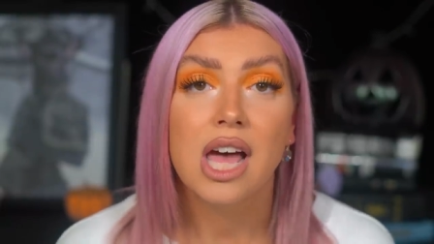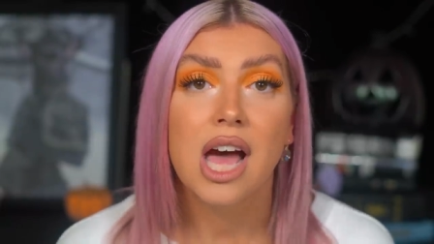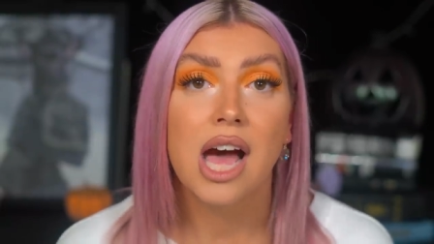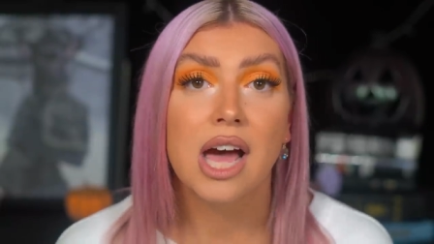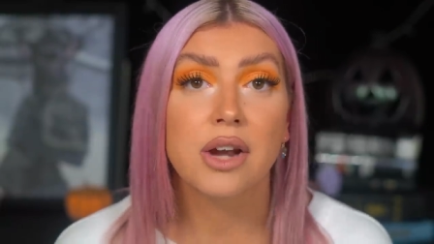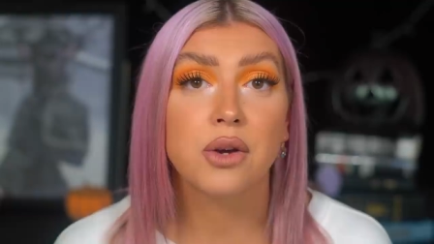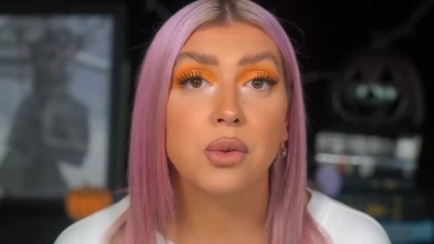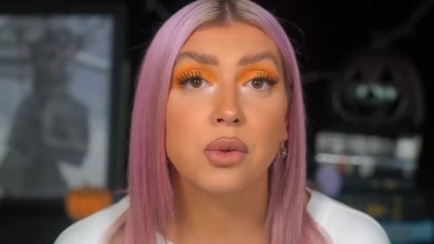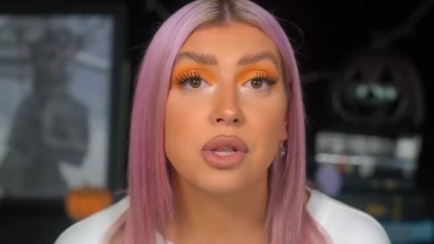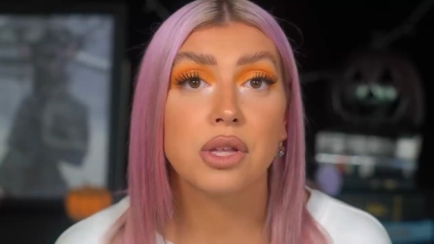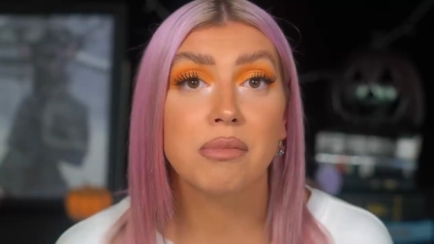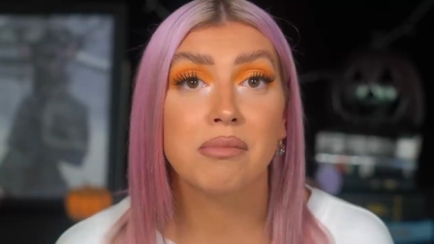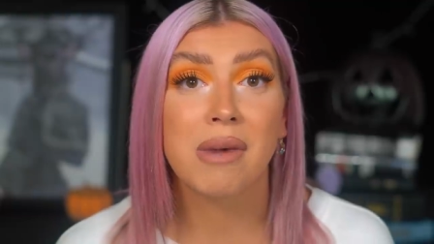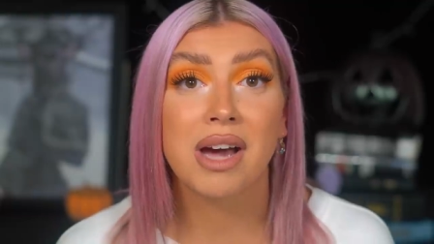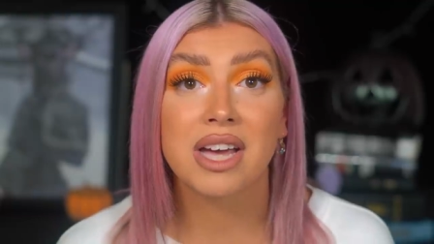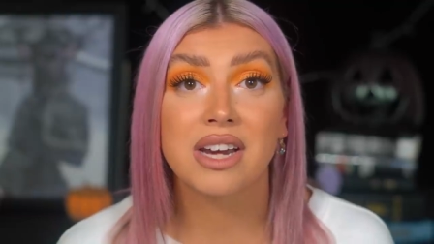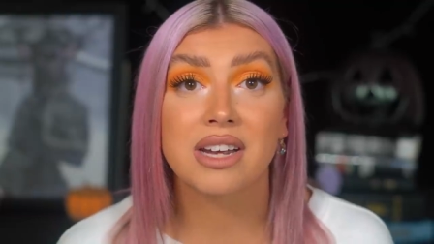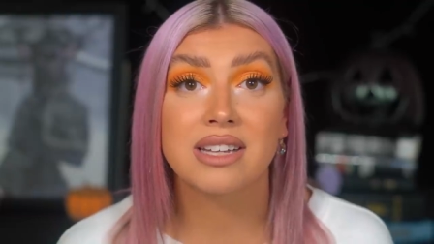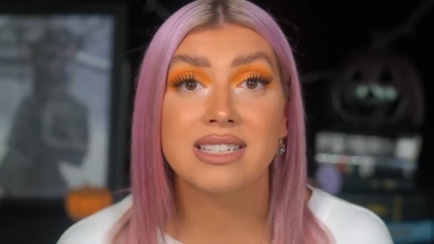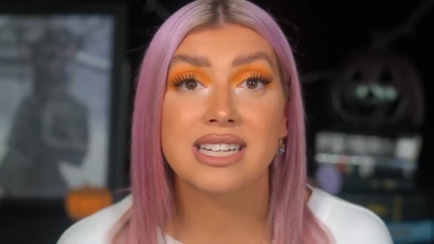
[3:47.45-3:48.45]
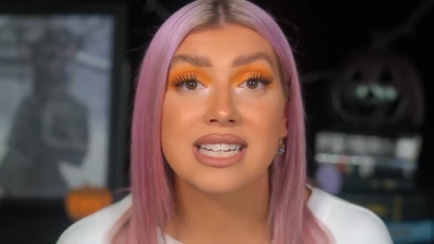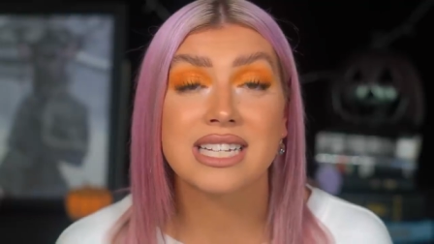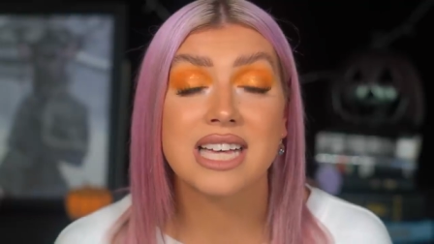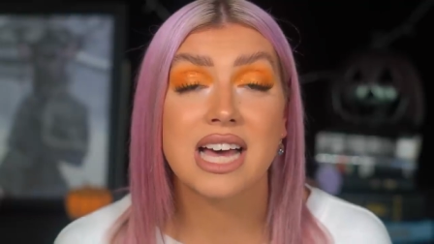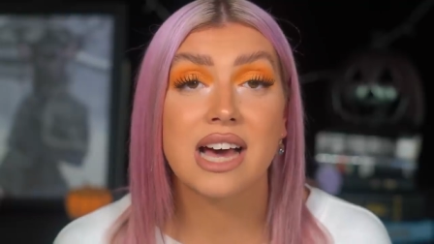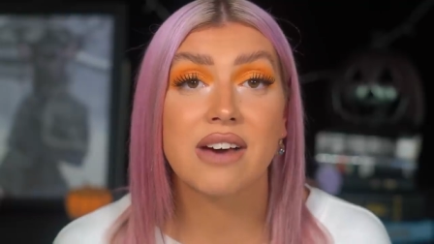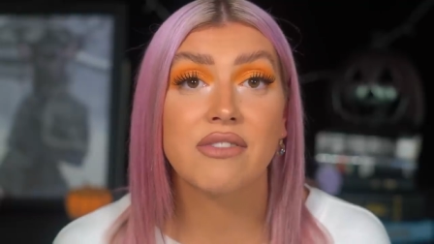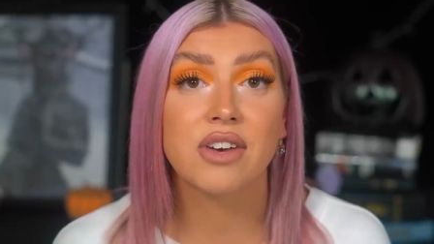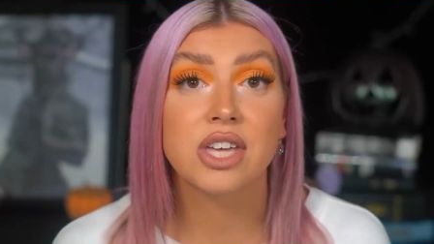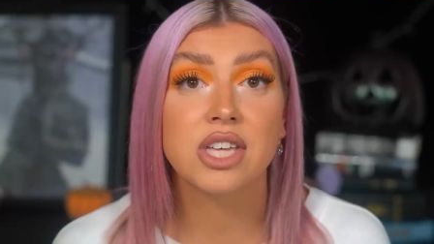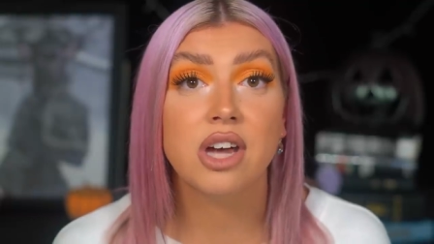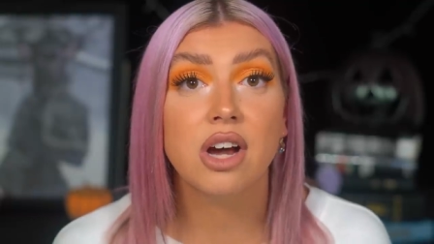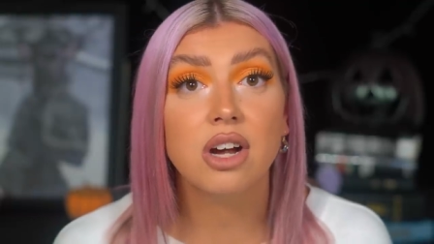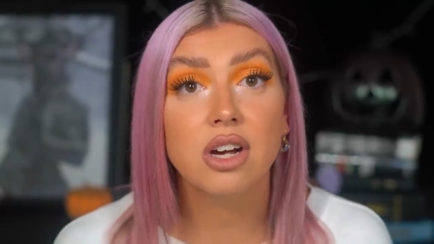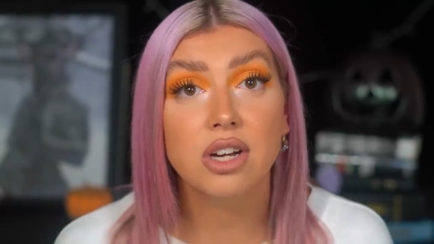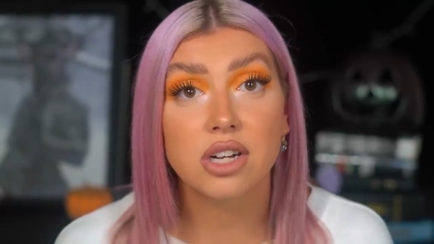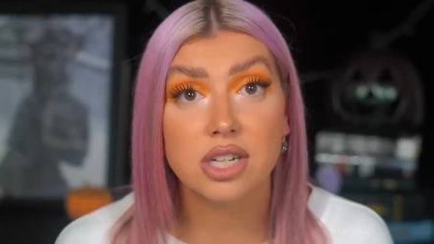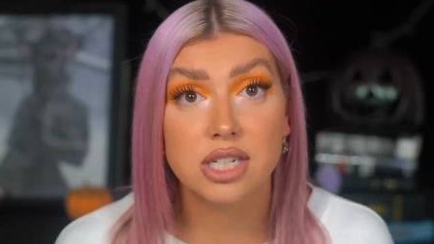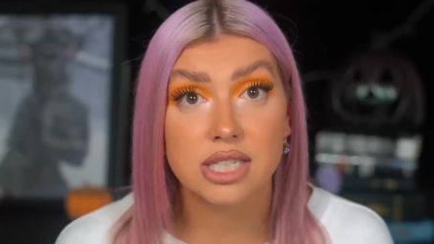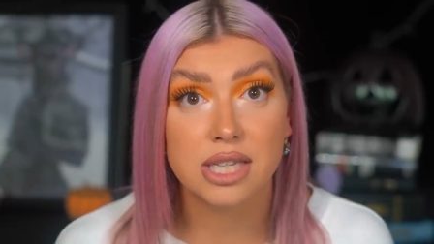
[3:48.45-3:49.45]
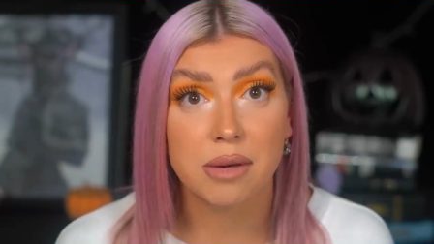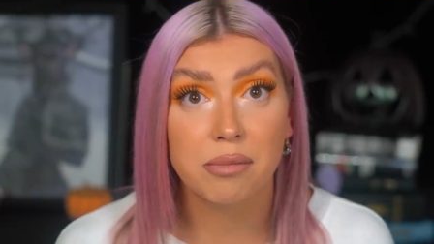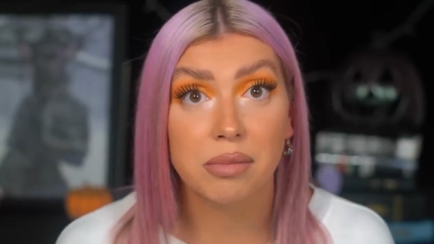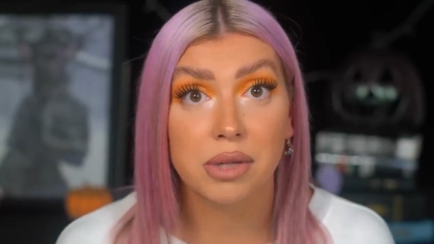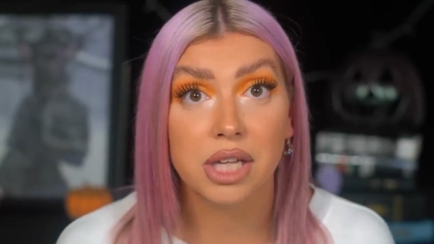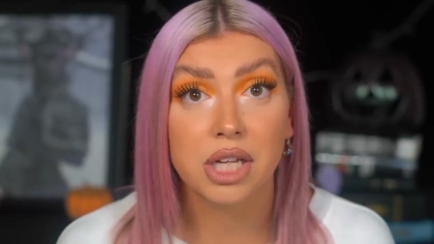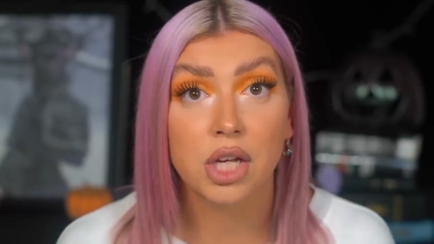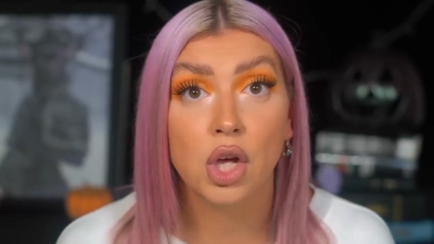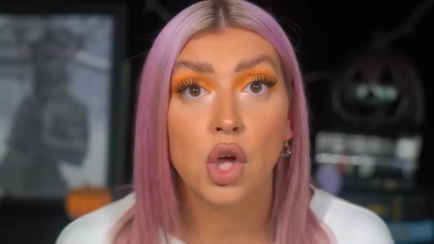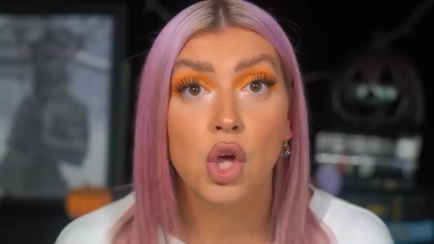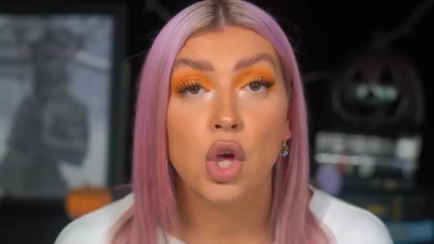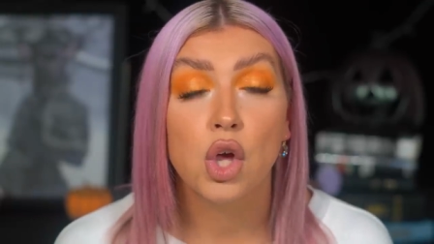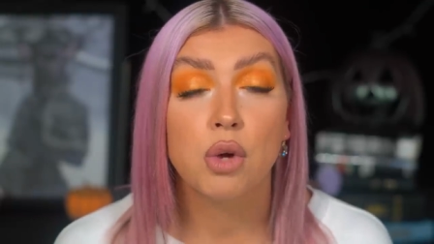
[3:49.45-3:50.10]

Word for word: I know that Myra did have a younger sibling